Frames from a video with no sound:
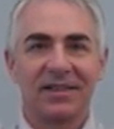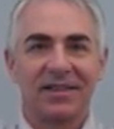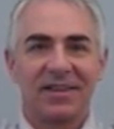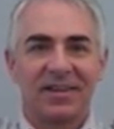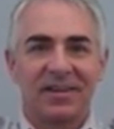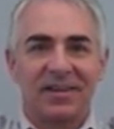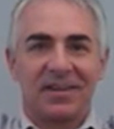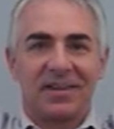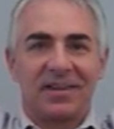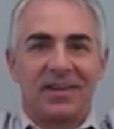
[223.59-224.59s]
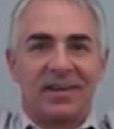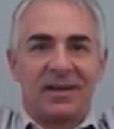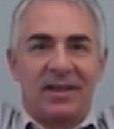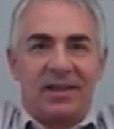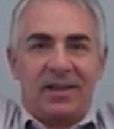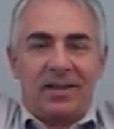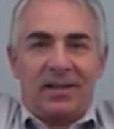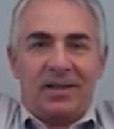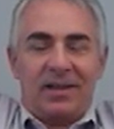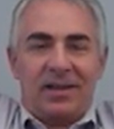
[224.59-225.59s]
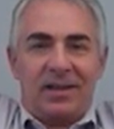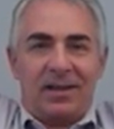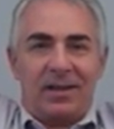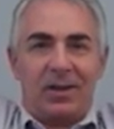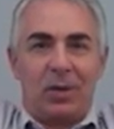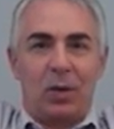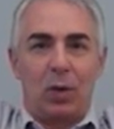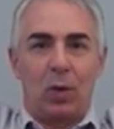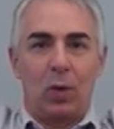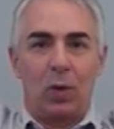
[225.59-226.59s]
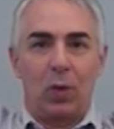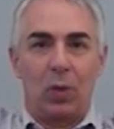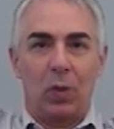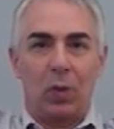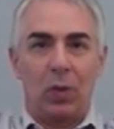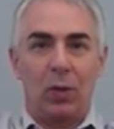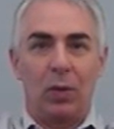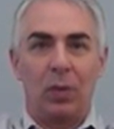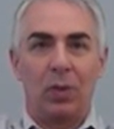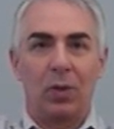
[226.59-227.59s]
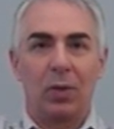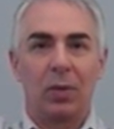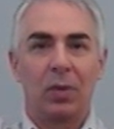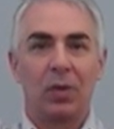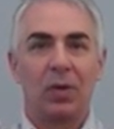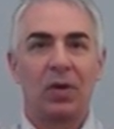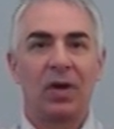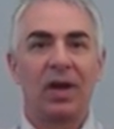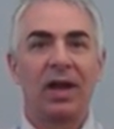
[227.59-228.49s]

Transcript: (silence)